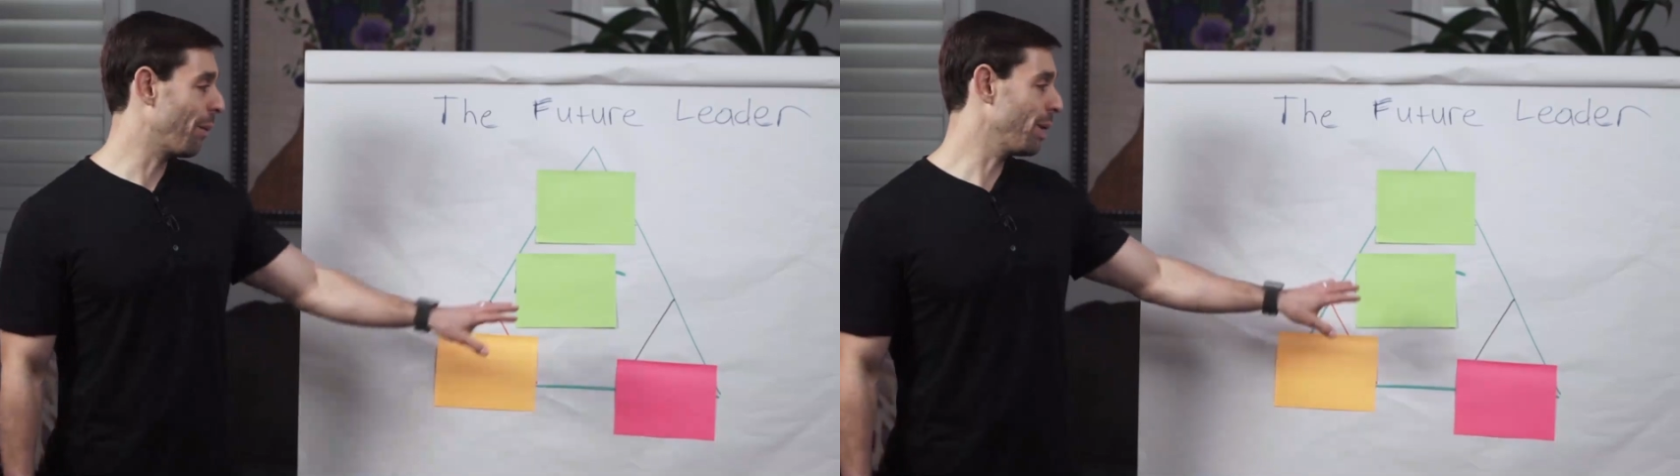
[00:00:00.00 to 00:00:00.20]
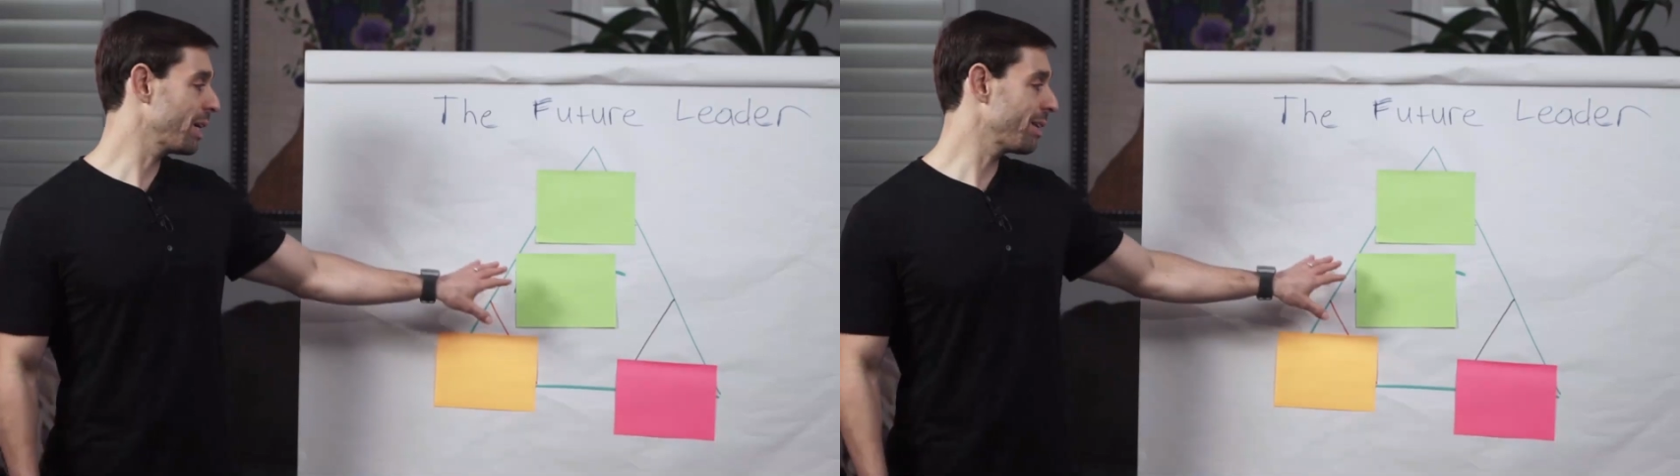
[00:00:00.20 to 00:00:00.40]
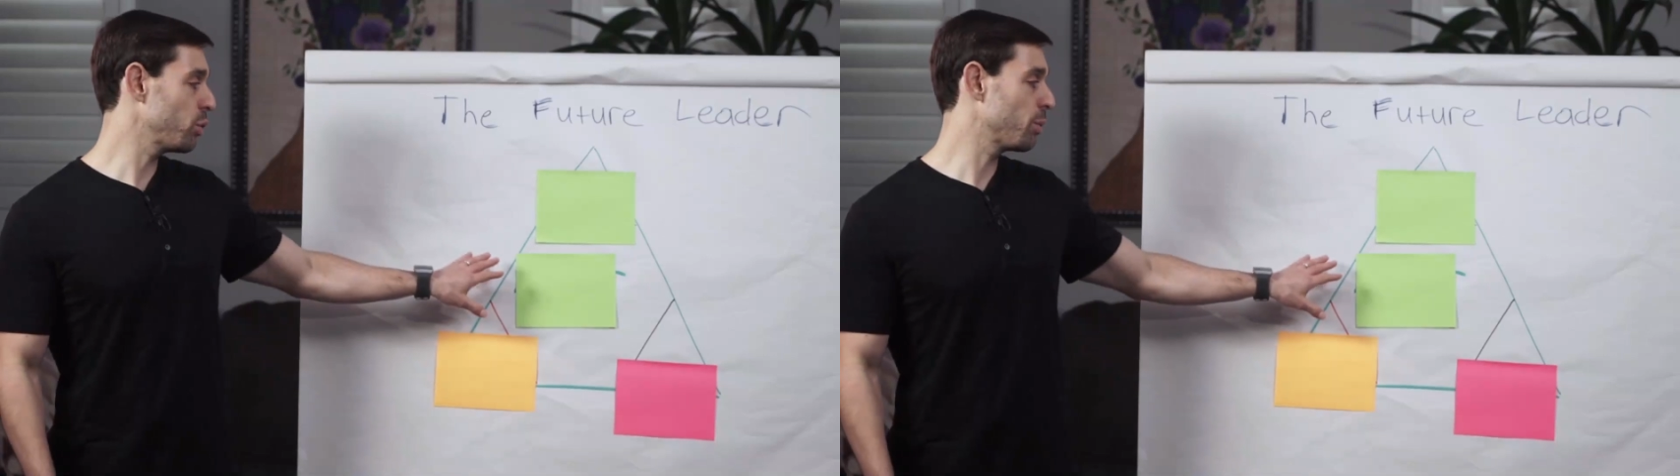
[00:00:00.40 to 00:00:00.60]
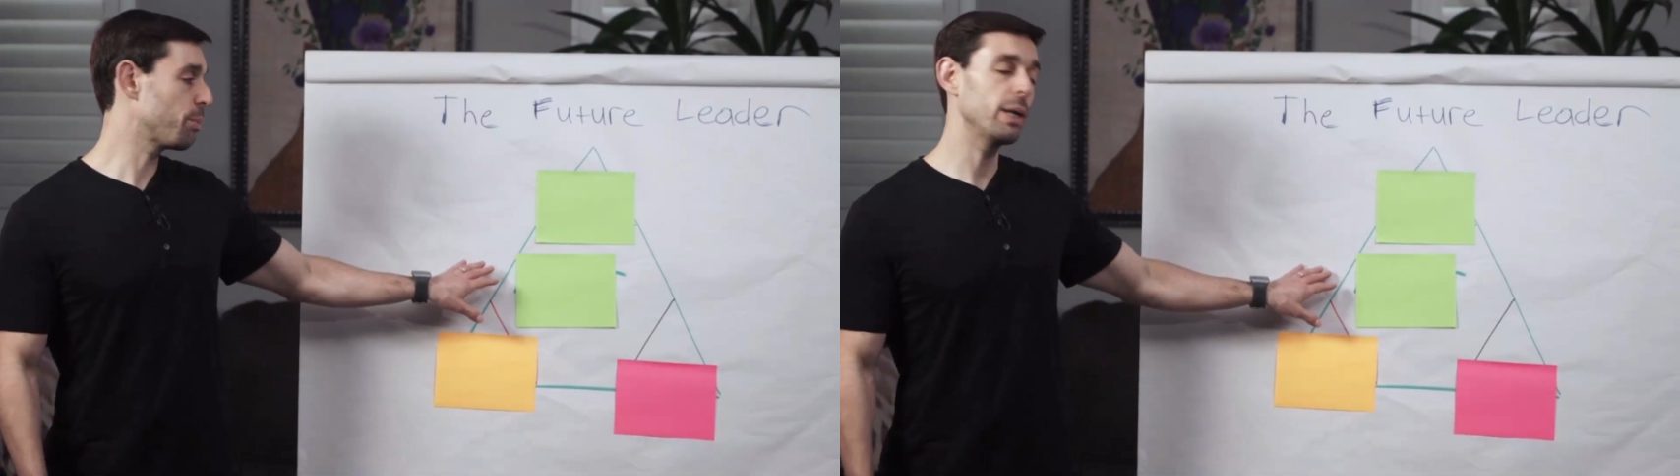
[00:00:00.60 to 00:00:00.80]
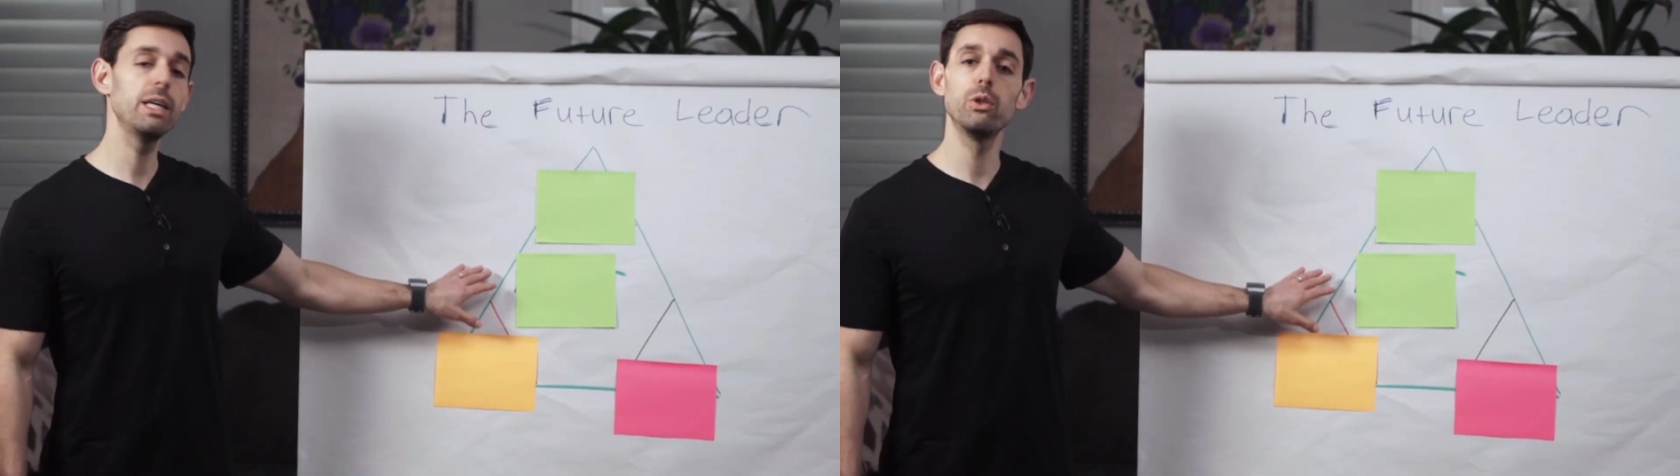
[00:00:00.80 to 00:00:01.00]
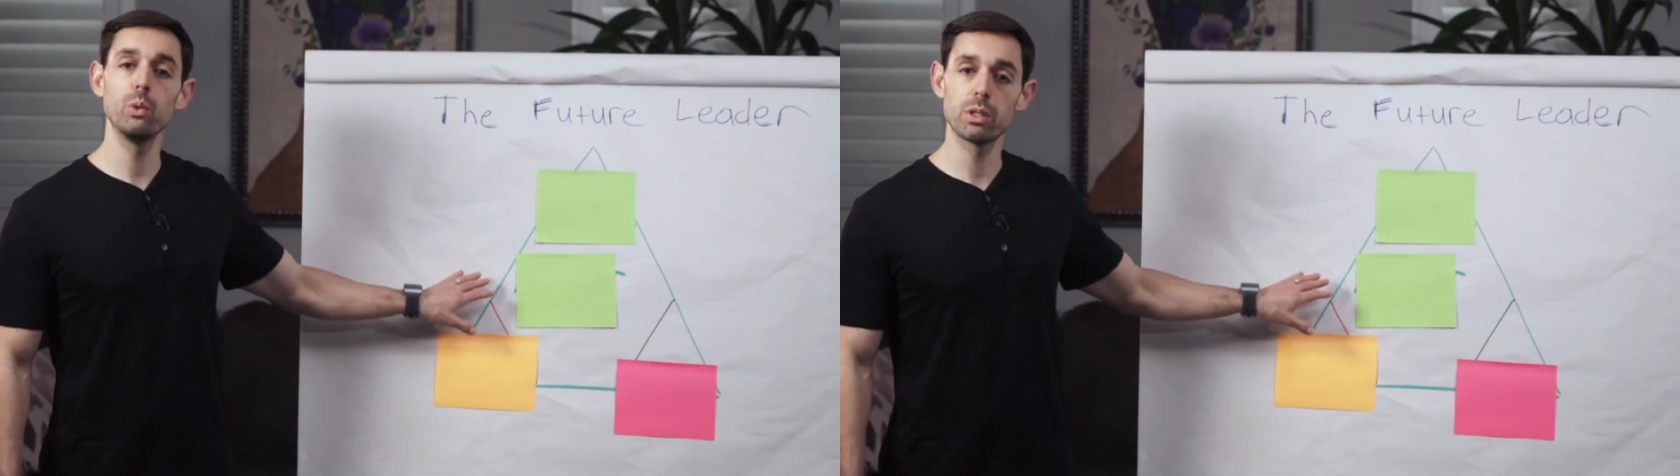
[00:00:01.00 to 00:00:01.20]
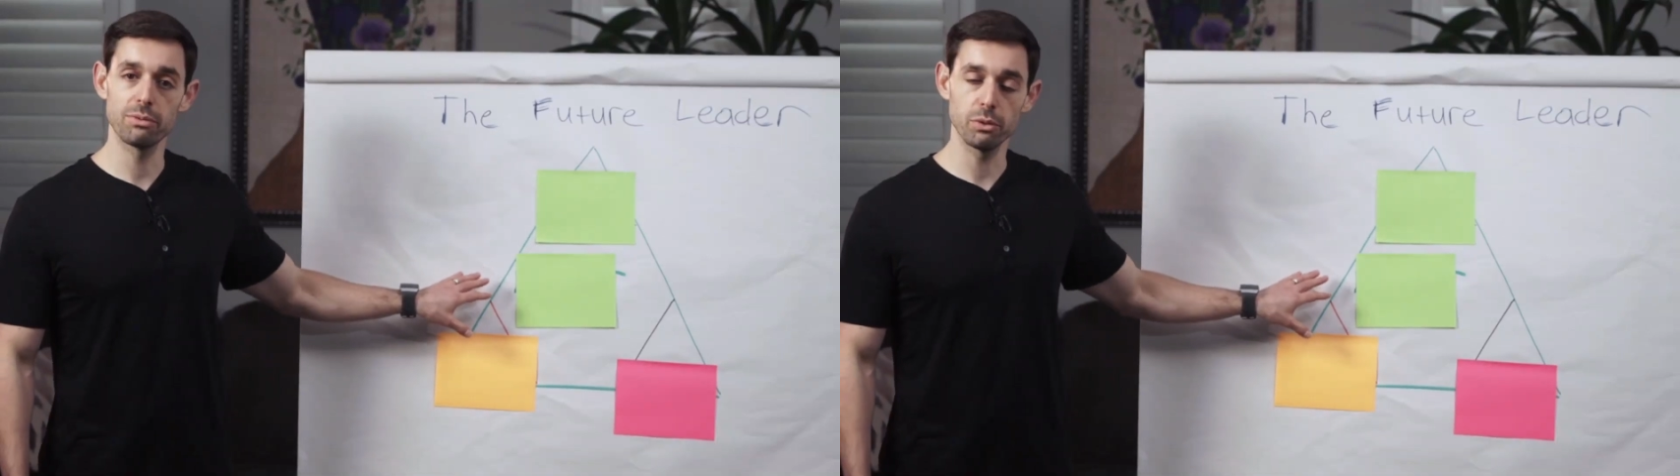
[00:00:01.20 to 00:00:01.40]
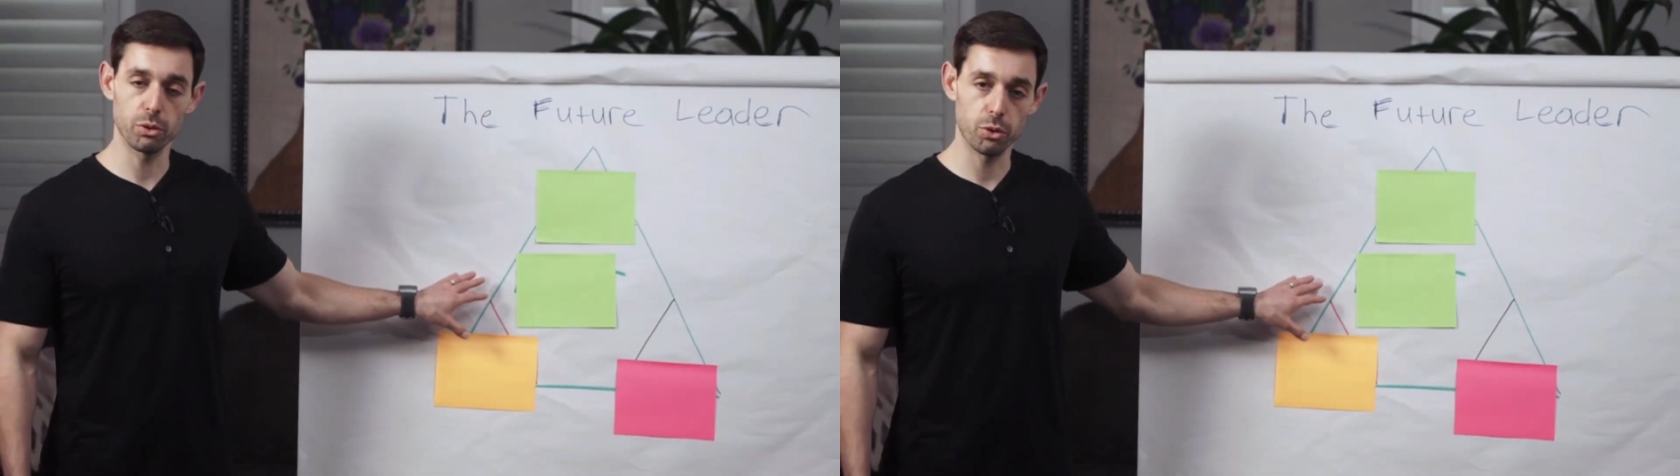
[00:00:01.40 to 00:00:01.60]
I wanted to give you a pretty useful